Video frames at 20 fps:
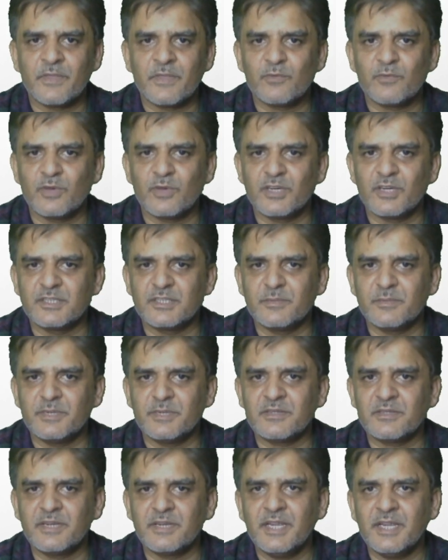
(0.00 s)
For
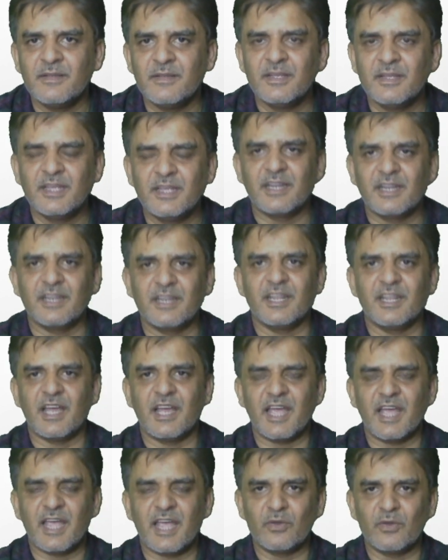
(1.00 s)
asymmetry, the
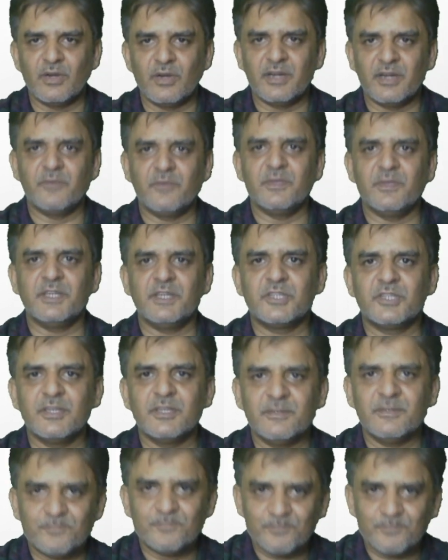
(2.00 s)
angular deviation